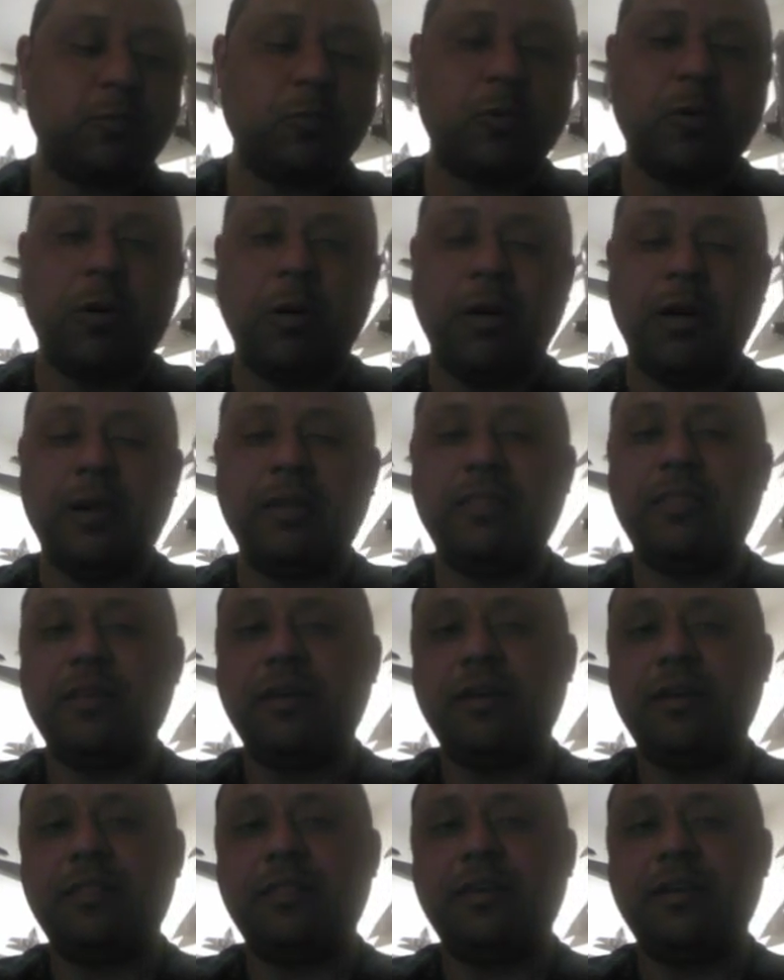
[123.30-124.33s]
why
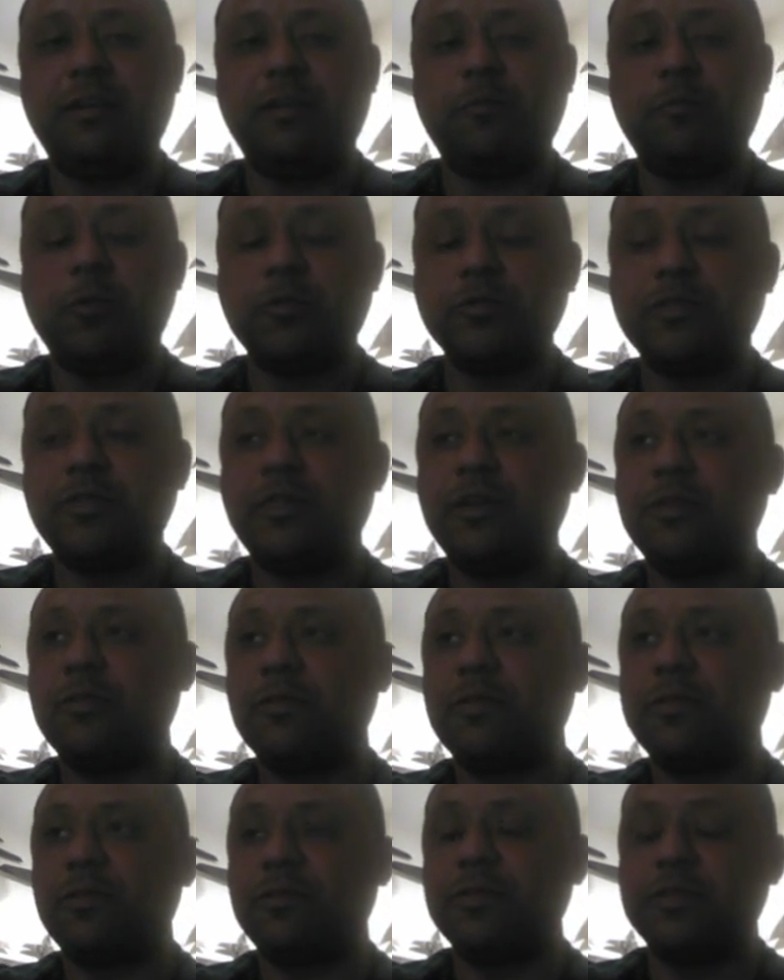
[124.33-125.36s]
they want their
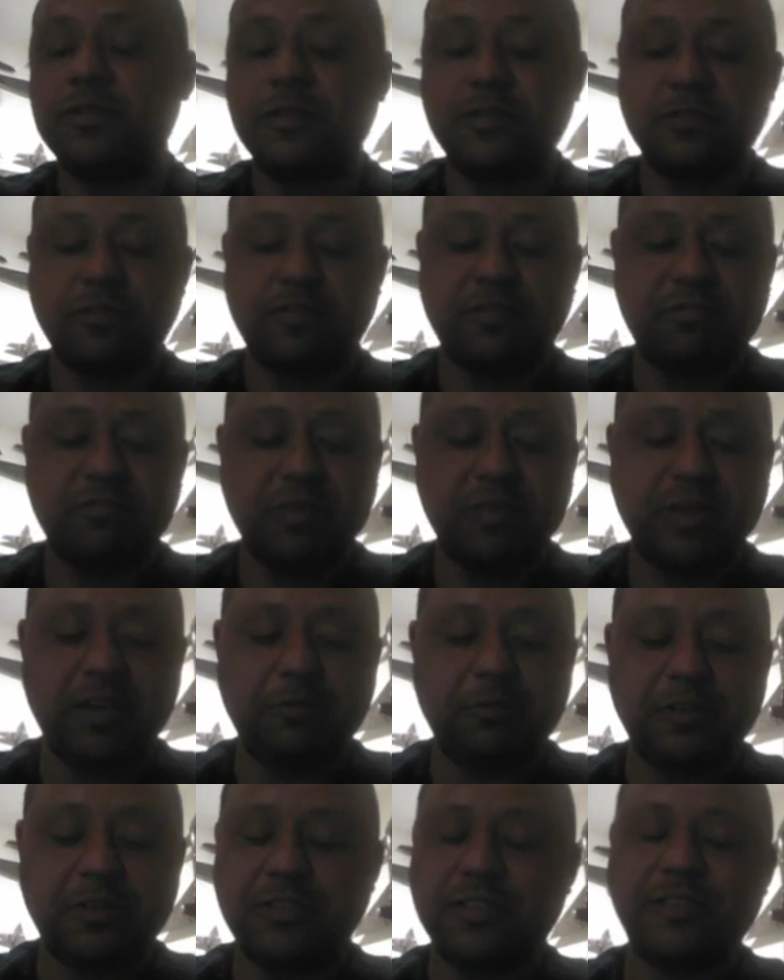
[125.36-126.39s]
authorities over
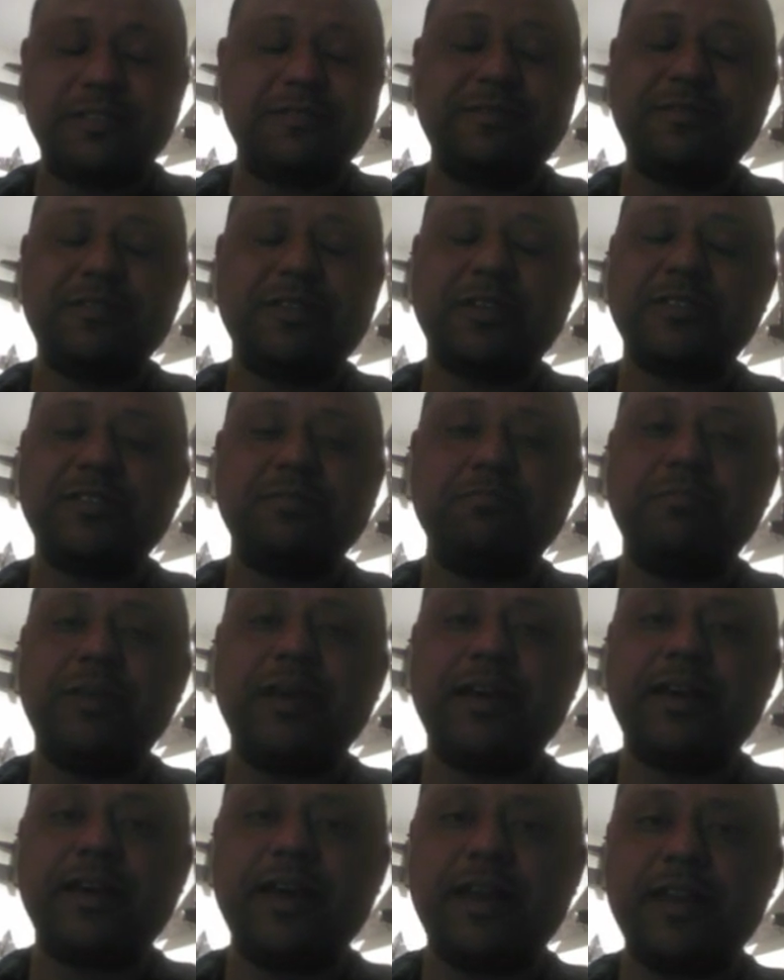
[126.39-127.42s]
me, which it doesn't
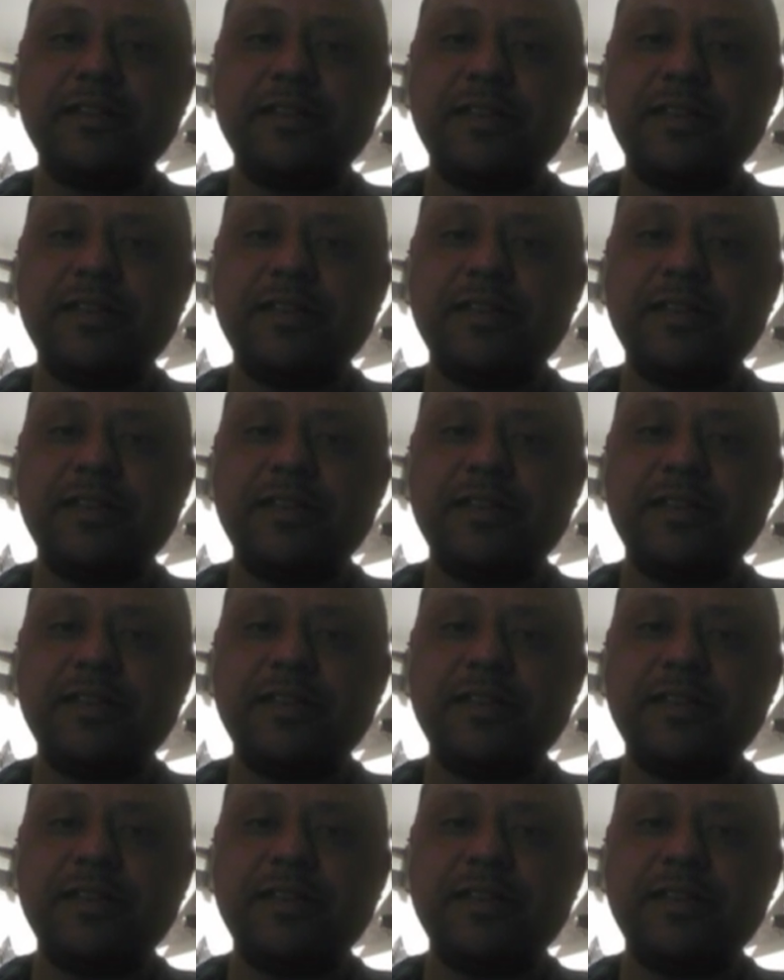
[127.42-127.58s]
make any